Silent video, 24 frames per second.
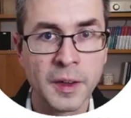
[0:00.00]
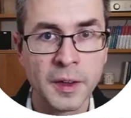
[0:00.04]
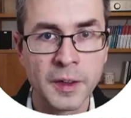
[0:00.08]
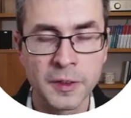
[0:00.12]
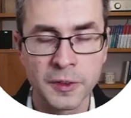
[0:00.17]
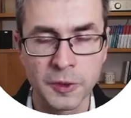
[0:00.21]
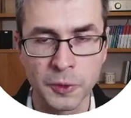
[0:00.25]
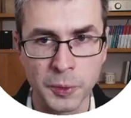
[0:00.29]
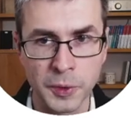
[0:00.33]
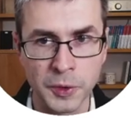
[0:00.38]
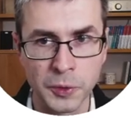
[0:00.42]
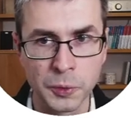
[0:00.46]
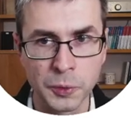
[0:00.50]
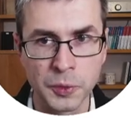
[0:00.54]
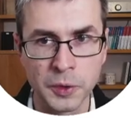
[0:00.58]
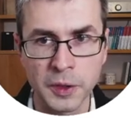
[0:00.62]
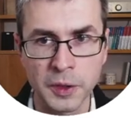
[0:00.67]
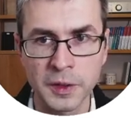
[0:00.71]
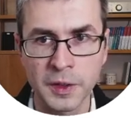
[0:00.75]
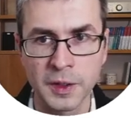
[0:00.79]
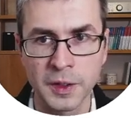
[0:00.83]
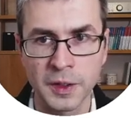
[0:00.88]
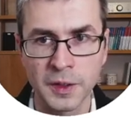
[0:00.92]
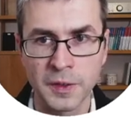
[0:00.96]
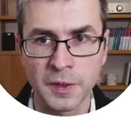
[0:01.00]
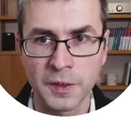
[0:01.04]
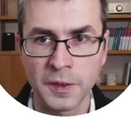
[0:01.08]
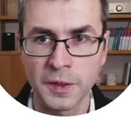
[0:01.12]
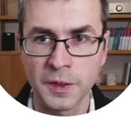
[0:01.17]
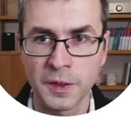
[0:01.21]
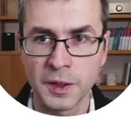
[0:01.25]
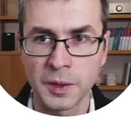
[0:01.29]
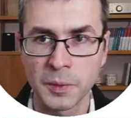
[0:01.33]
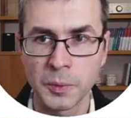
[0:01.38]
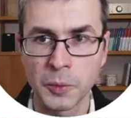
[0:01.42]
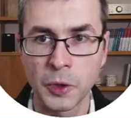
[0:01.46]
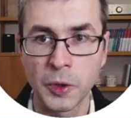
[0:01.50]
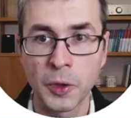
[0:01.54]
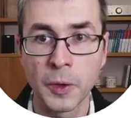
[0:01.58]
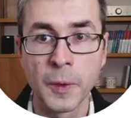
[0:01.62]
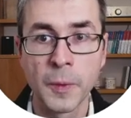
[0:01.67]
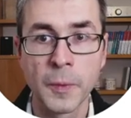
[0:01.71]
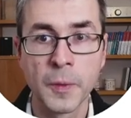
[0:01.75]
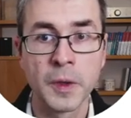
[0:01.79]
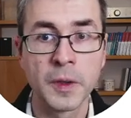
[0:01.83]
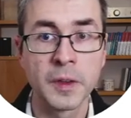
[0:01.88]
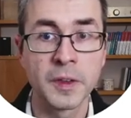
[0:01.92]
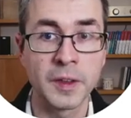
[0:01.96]
So we do not get this anymore.
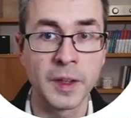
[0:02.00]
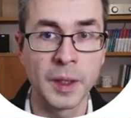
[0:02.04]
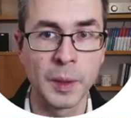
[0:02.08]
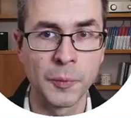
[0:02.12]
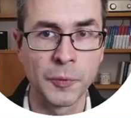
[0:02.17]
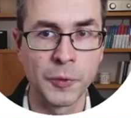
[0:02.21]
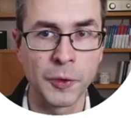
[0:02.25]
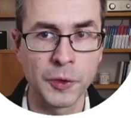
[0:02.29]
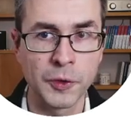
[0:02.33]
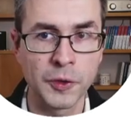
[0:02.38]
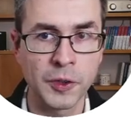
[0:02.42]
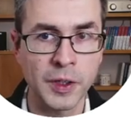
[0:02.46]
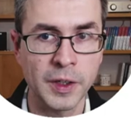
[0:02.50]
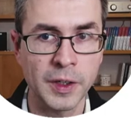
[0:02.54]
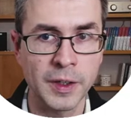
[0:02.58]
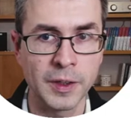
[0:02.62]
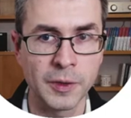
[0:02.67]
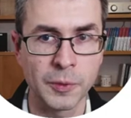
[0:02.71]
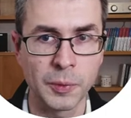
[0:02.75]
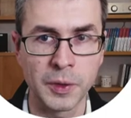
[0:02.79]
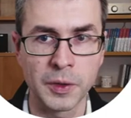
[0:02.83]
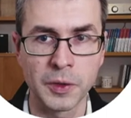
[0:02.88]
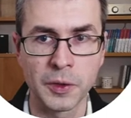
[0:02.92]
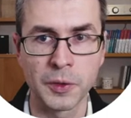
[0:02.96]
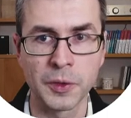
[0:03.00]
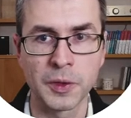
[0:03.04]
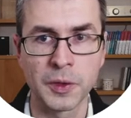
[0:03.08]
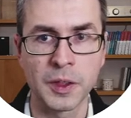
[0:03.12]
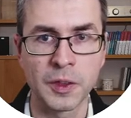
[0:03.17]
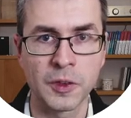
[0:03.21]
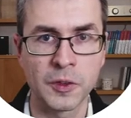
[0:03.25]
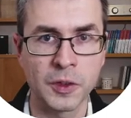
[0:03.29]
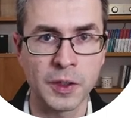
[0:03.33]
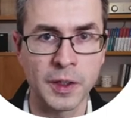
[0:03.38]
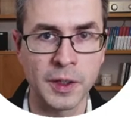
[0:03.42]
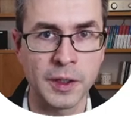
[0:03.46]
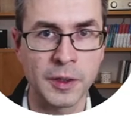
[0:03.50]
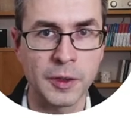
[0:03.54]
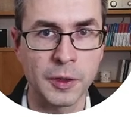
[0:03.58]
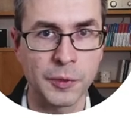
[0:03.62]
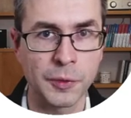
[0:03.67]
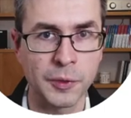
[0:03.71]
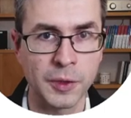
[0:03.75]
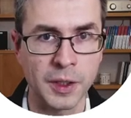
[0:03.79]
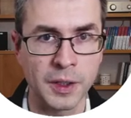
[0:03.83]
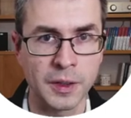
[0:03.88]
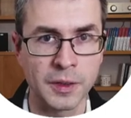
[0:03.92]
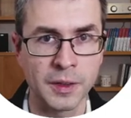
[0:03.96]
Same for child. We don't get child of
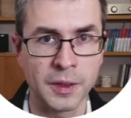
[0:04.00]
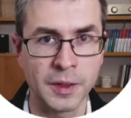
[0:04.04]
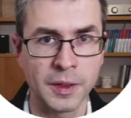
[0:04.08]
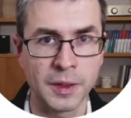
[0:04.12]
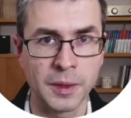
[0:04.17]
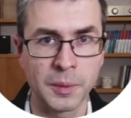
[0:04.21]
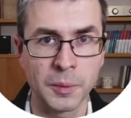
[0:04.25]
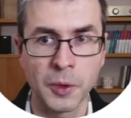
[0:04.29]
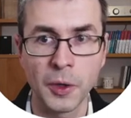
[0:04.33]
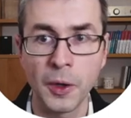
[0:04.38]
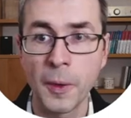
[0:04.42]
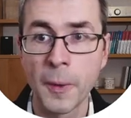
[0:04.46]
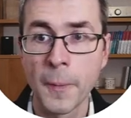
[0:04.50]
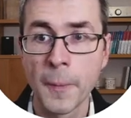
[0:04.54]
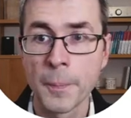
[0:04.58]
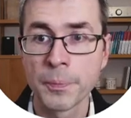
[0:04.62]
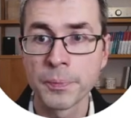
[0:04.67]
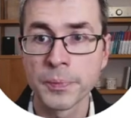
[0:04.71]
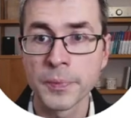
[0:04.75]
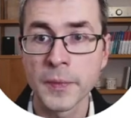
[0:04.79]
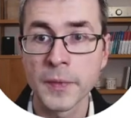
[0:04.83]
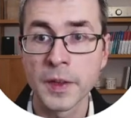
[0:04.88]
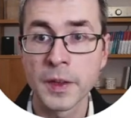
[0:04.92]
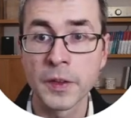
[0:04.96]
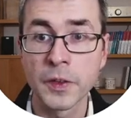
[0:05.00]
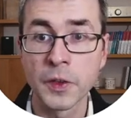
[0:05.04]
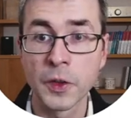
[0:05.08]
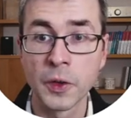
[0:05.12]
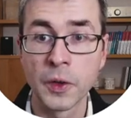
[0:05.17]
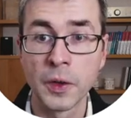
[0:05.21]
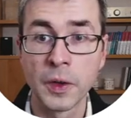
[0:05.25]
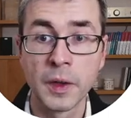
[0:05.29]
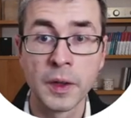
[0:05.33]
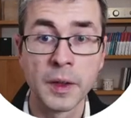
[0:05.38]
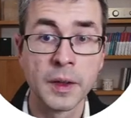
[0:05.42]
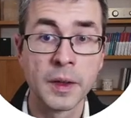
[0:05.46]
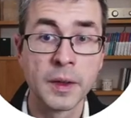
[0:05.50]
Greta anymore. So